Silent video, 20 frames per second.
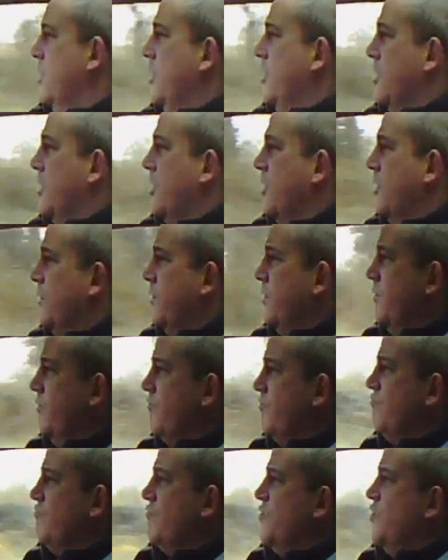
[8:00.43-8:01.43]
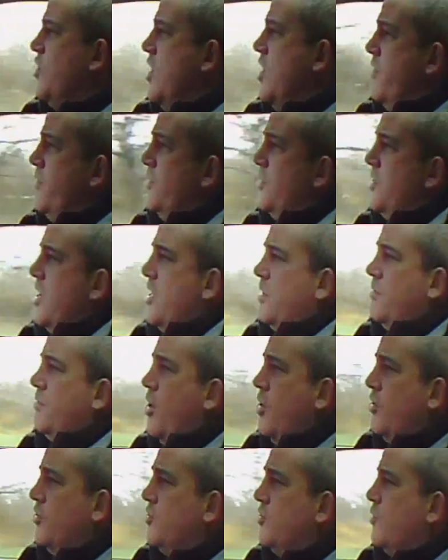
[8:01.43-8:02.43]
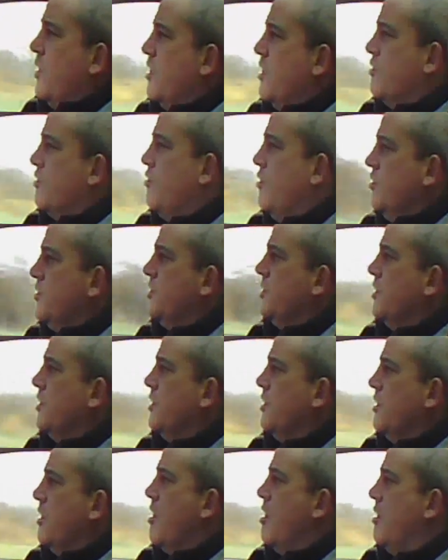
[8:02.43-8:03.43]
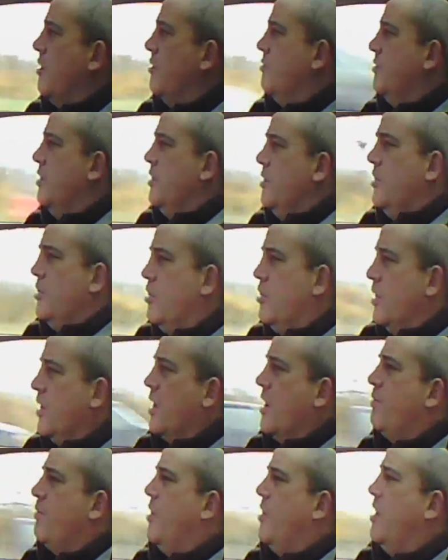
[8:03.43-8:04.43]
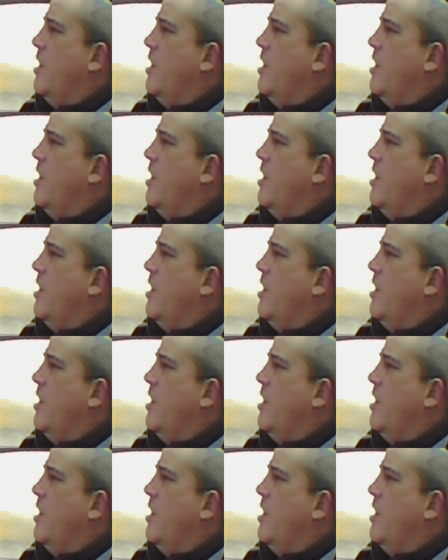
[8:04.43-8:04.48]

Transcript: You know, driving down the motorway, cruising along, got to get